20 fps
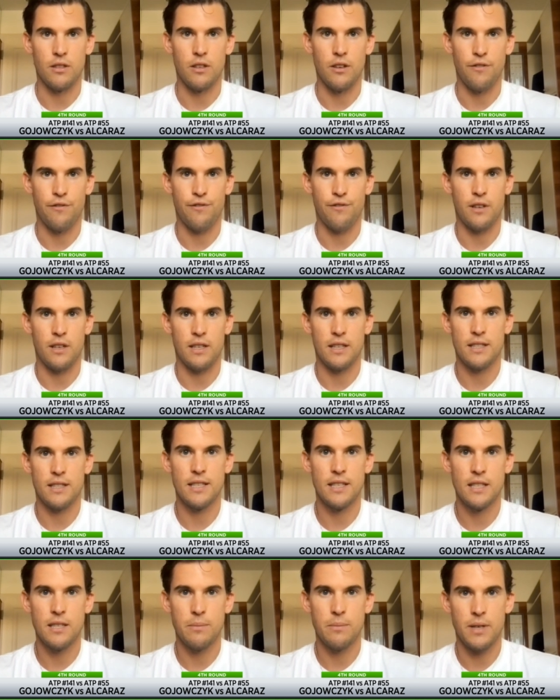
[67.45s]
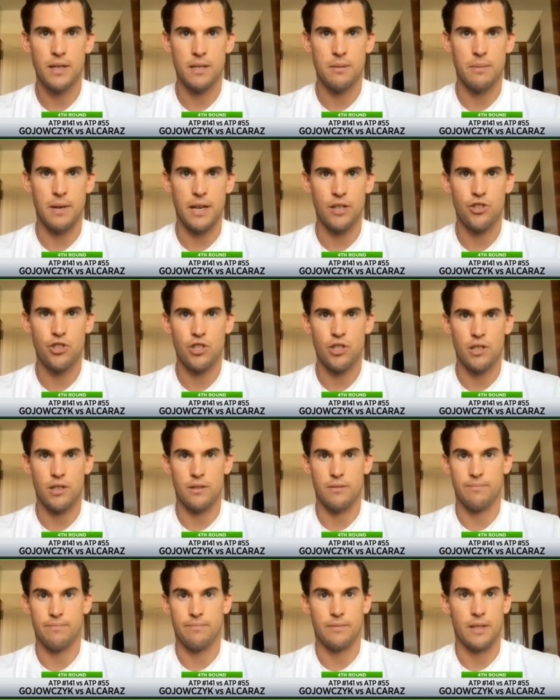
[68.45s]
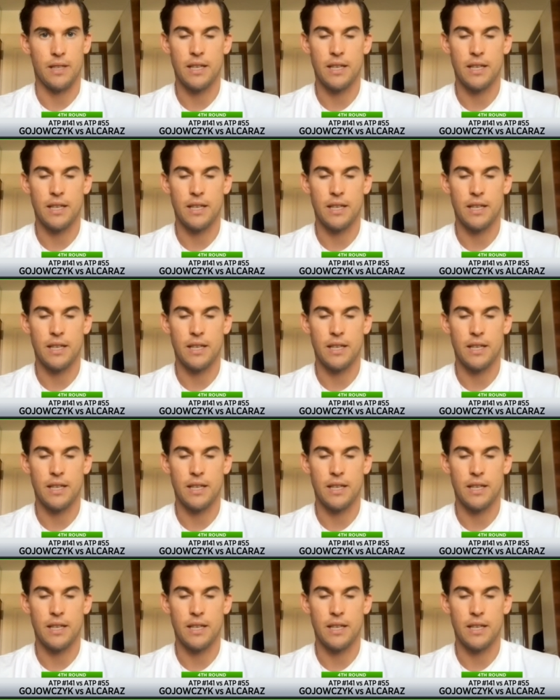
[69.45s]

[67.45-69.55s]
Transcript: of uh, the Tsitsipas match, uh,